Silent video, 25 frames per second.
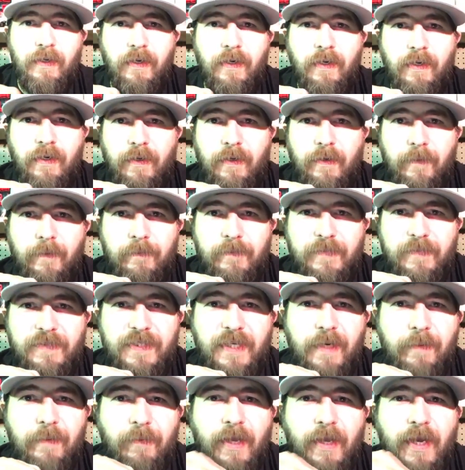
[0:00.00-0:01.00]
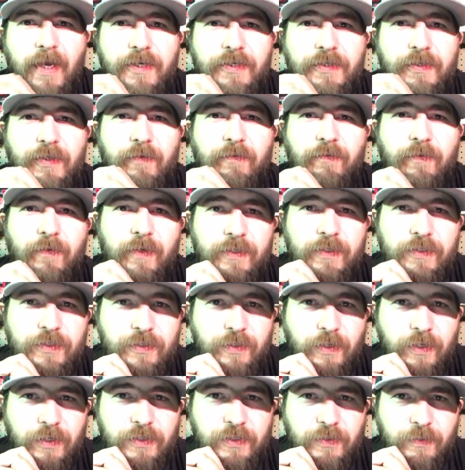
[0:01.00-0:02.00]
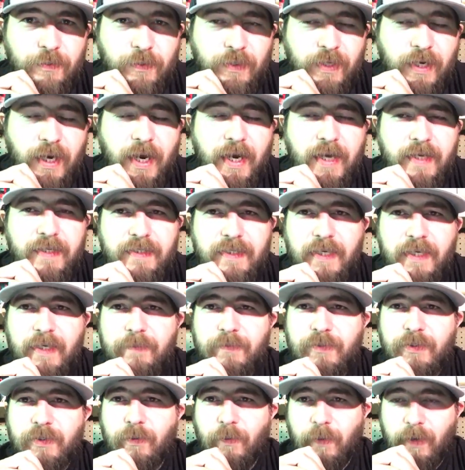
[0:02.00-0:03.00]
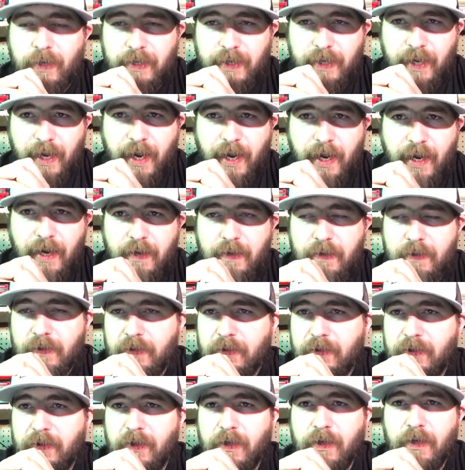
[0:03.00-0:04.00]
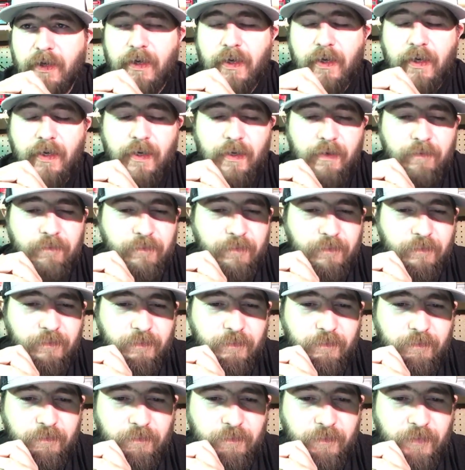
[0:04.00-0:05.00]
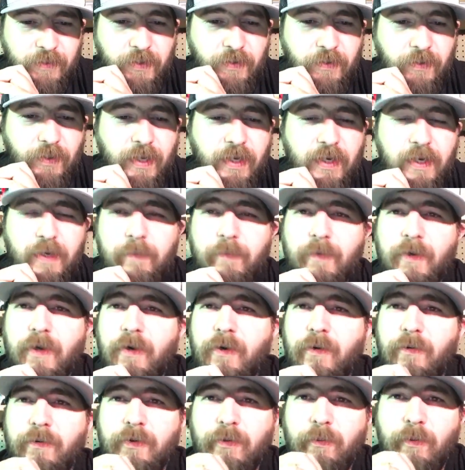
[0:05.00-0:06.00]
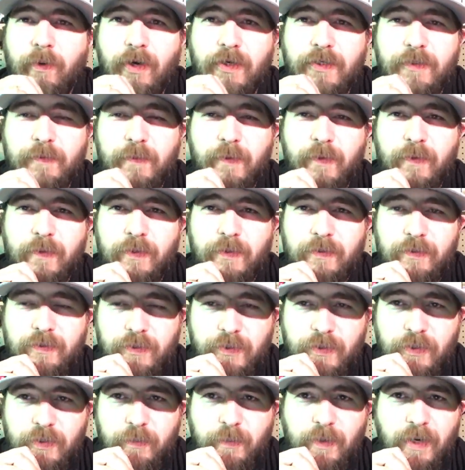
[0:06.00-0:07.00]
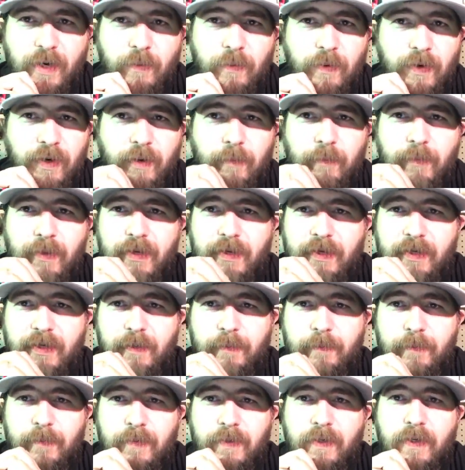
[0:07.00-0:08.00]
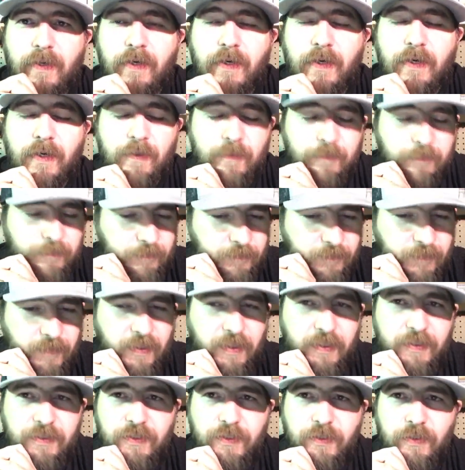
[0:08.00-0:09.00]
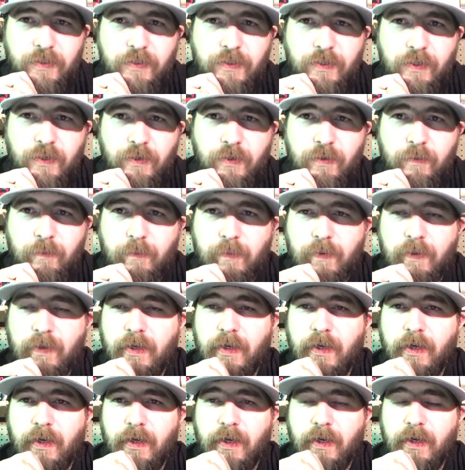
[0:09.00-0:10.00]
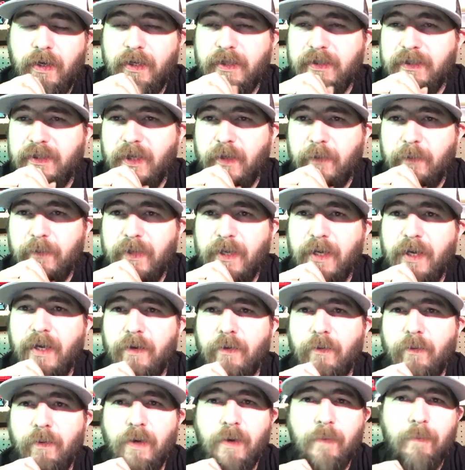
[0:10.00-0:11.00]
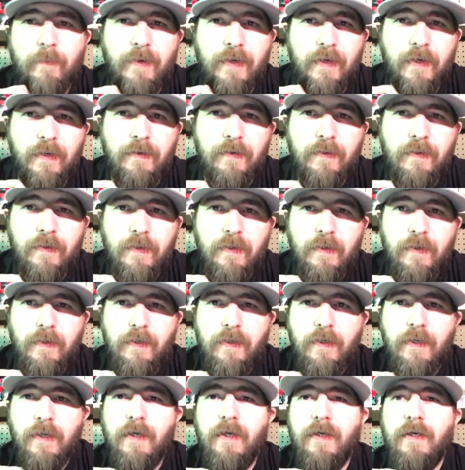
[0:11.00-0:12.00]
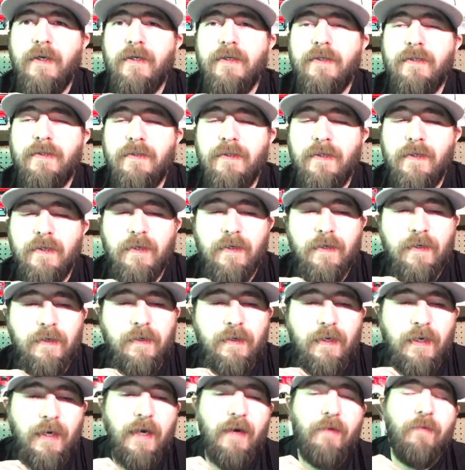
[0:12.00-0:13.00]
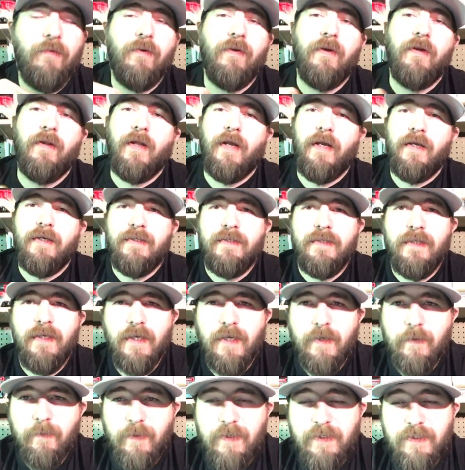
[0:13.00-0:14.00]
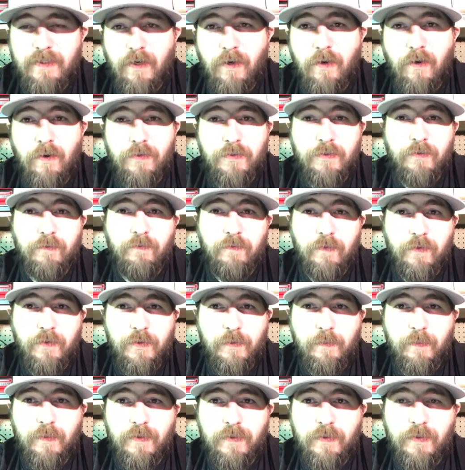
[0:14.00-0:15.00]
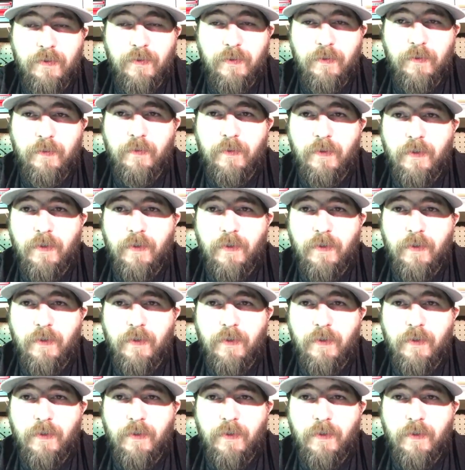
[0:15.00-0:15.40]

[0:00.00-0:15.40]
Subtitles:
Sam Lashley for an instructional guy. Sam's a great guy. You let him know. You watch me on YouTube, and I recommend him. He's a good dude. He's helped me out quite a bit, and I really like Sam. He's an awesome fisherman, too.